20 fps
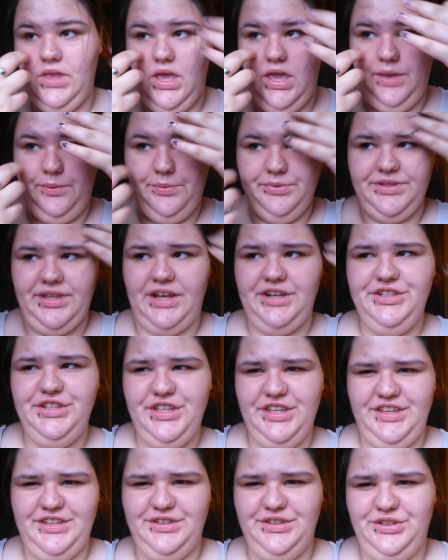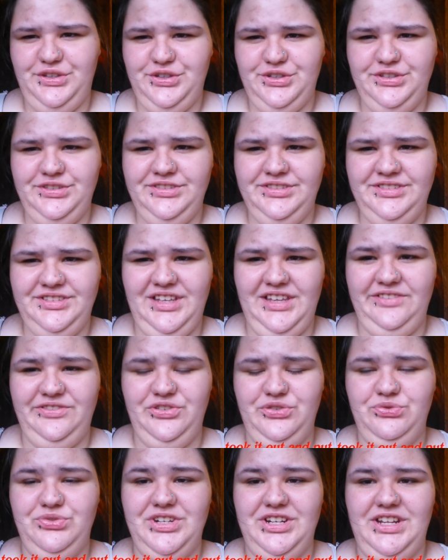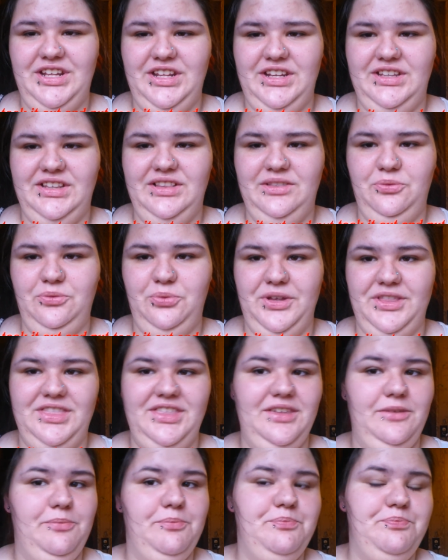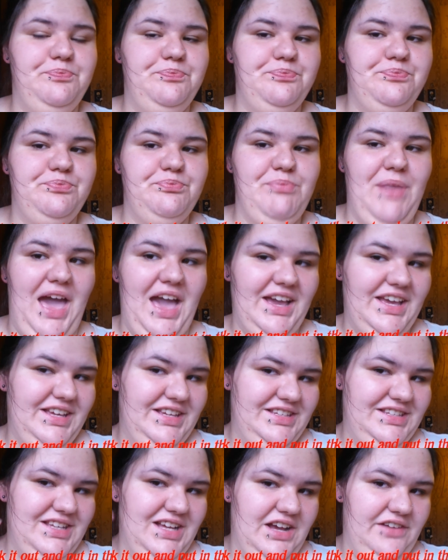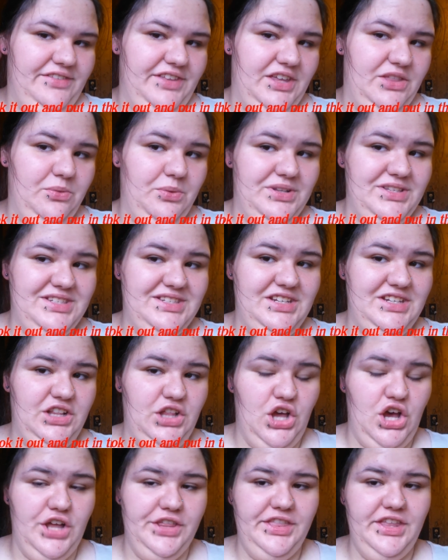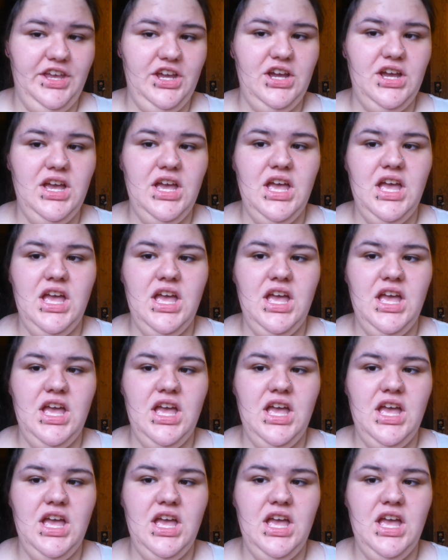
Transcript: It was actually easier if you did it with the backing of the other one still on there.